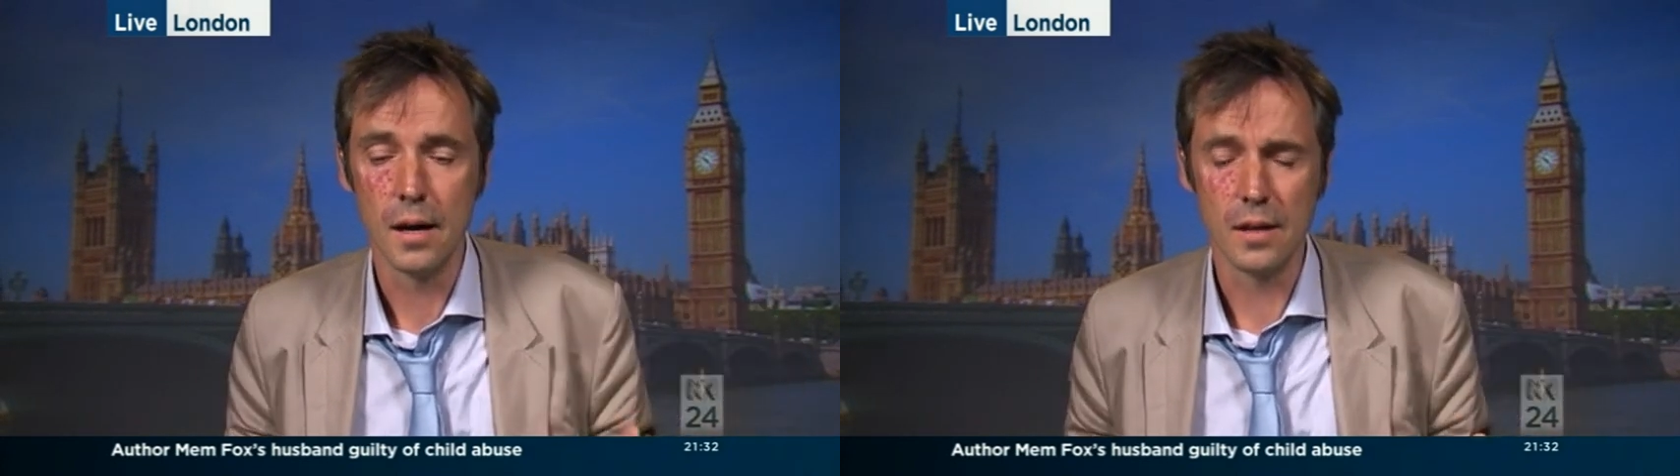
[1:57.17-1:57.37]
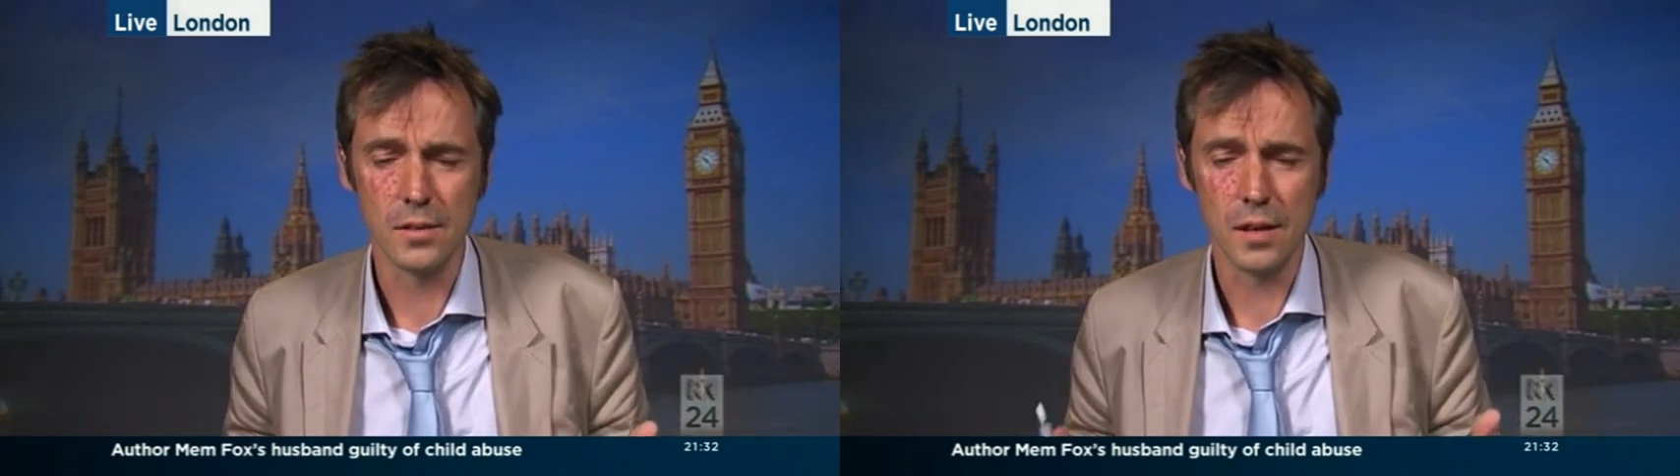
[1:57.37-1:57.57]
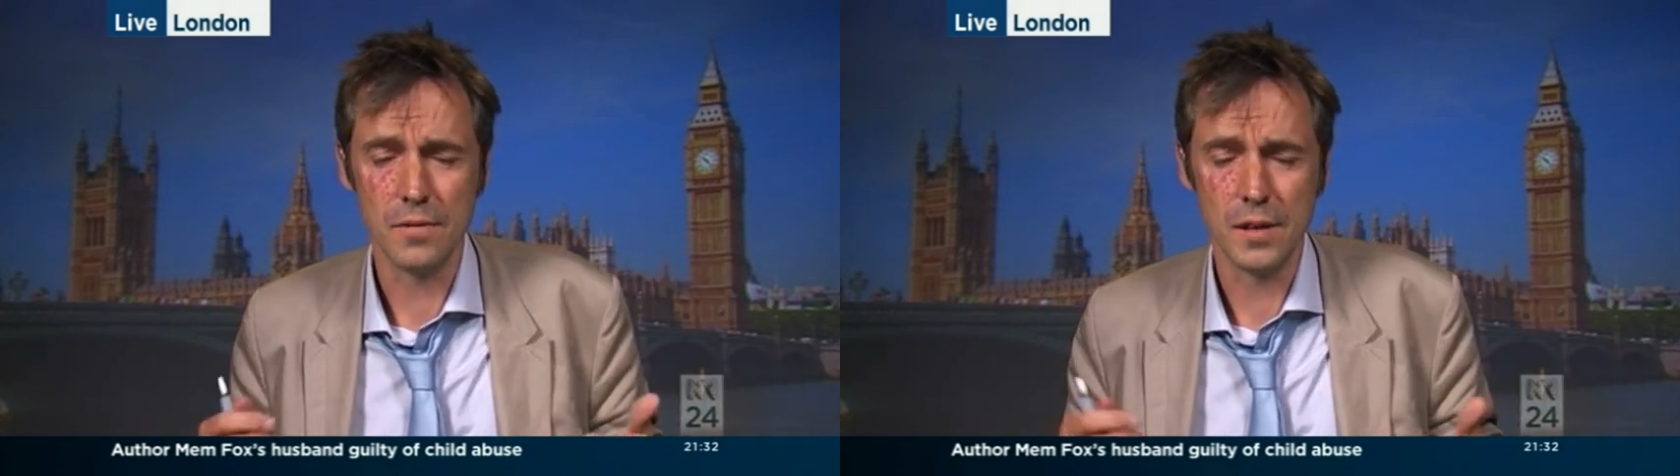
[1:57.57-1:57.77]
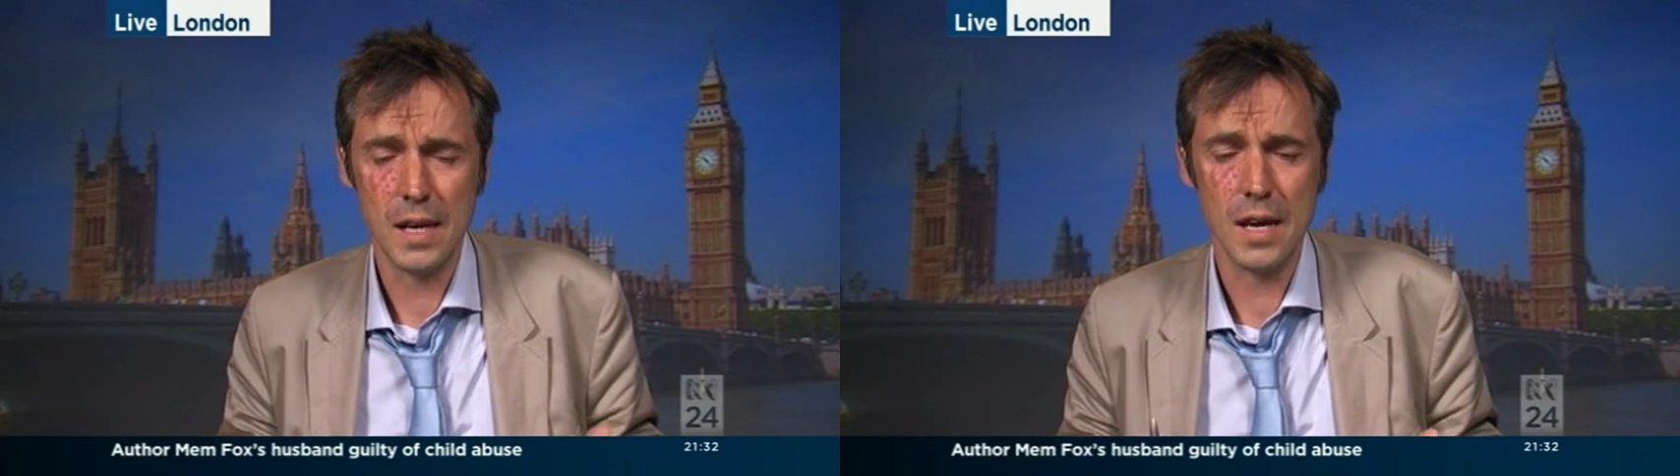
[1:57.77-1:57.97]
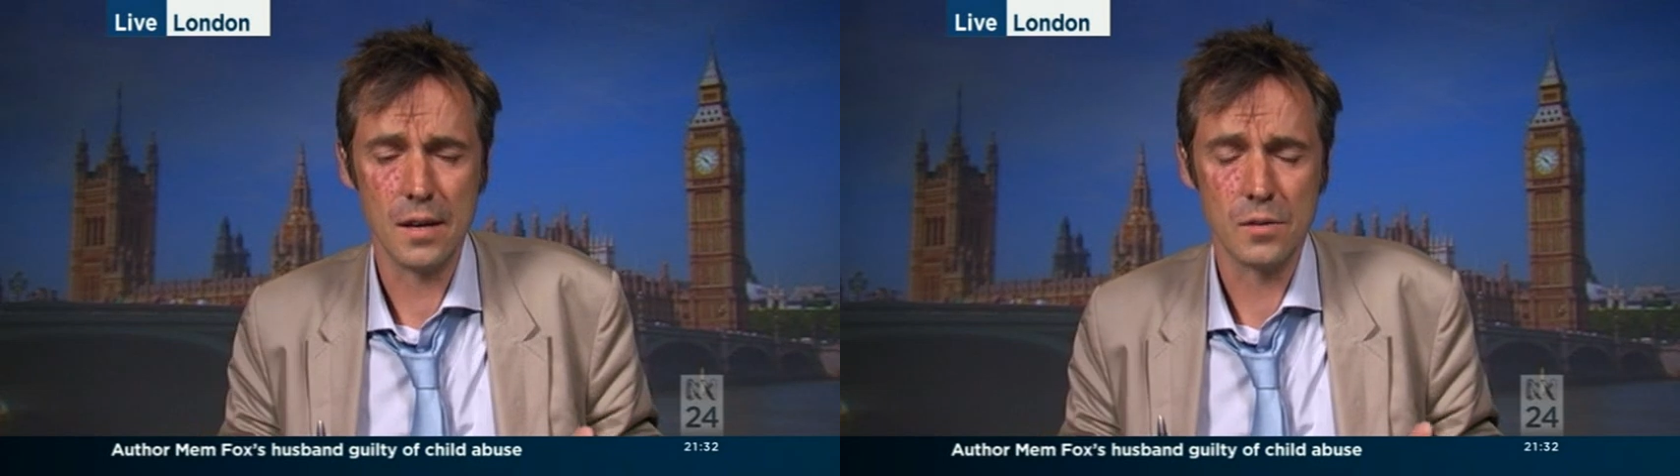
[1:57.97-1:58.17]
And so for
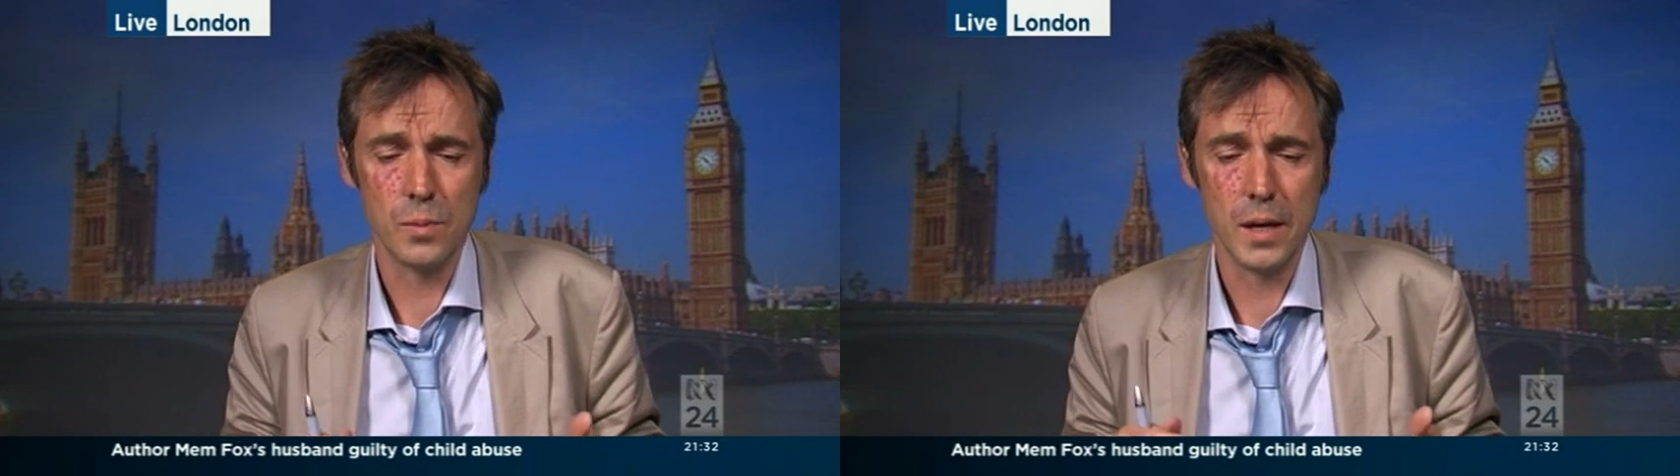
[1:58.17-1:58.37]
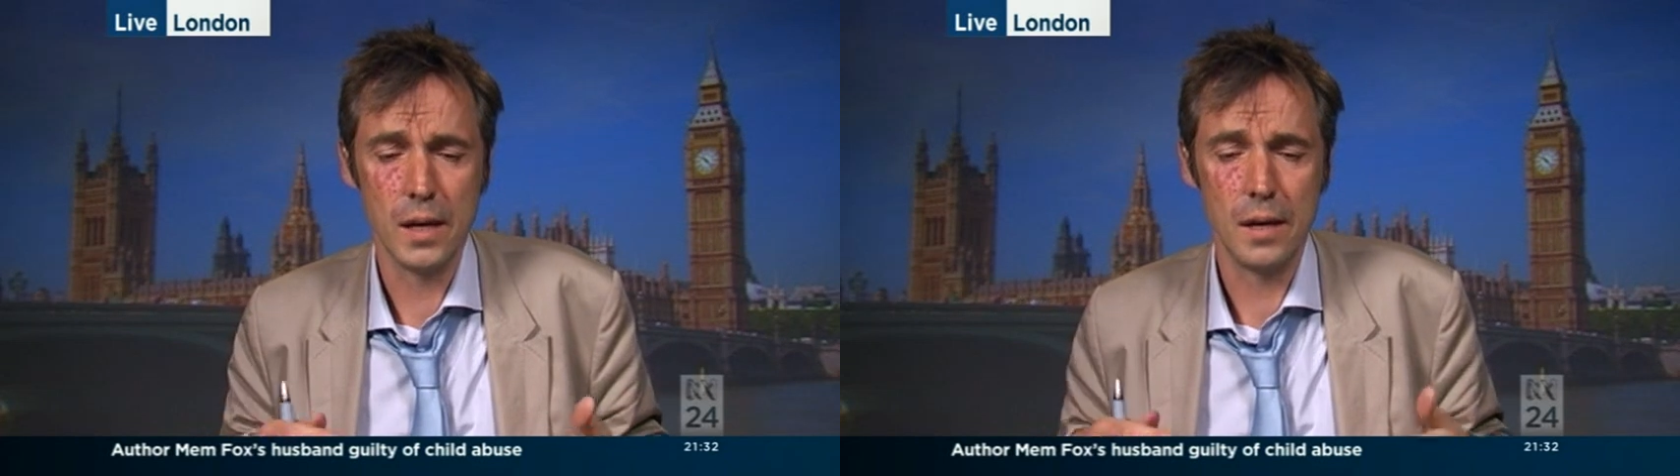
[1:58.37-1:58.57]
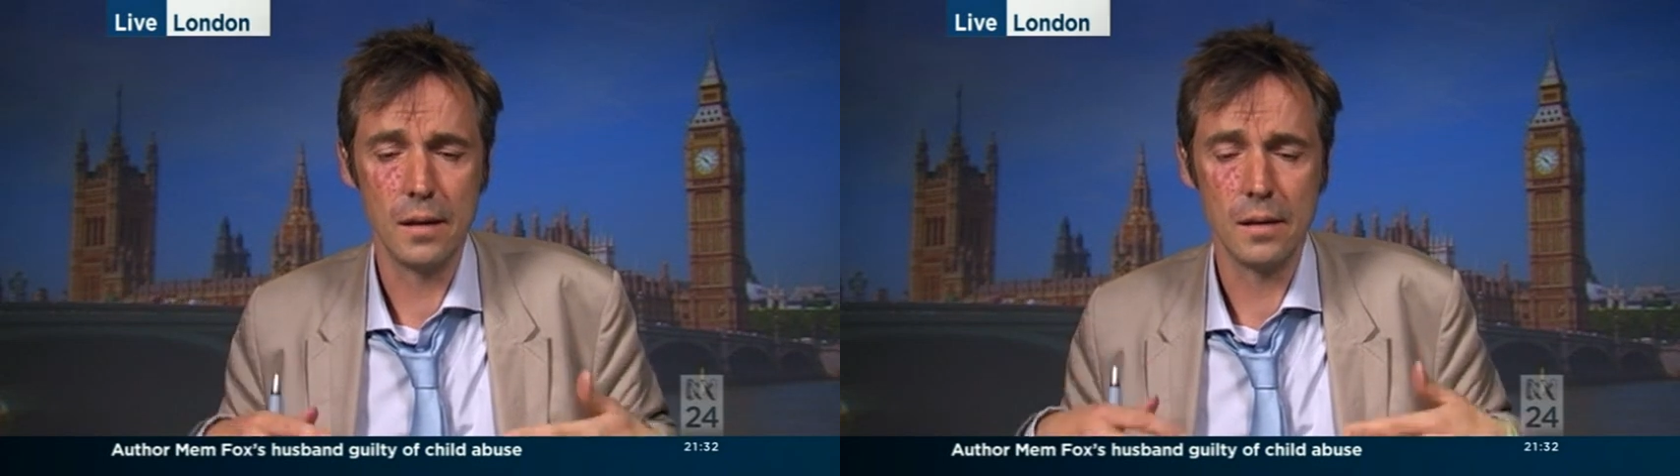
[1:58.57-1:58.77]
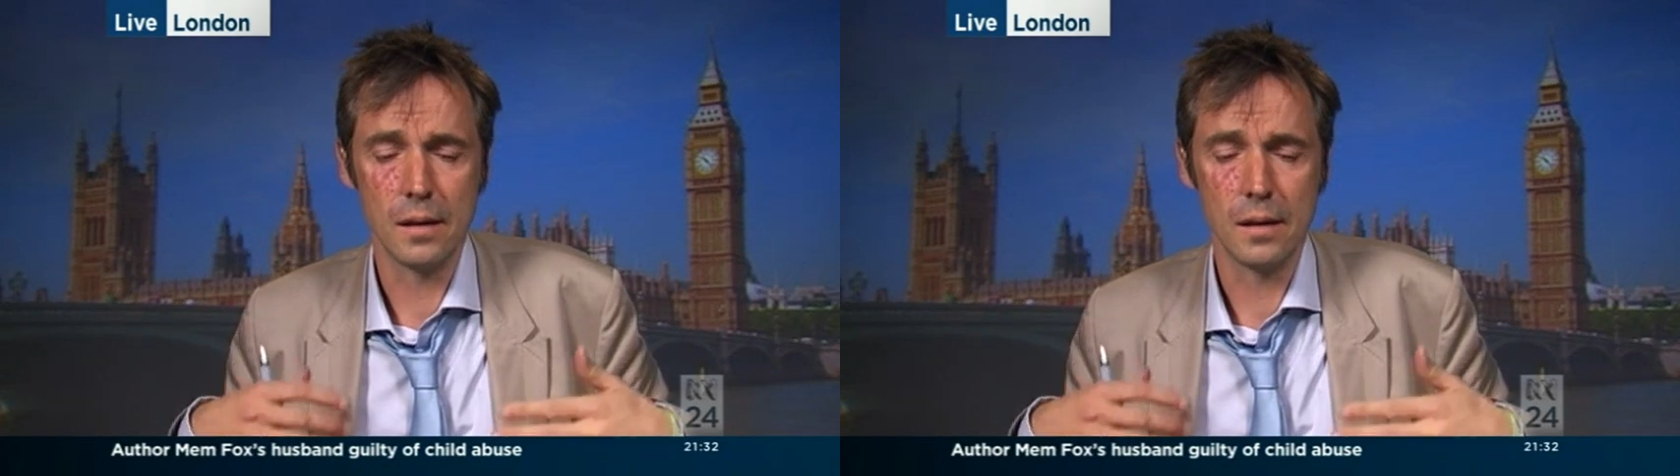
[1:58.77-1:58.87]
years we,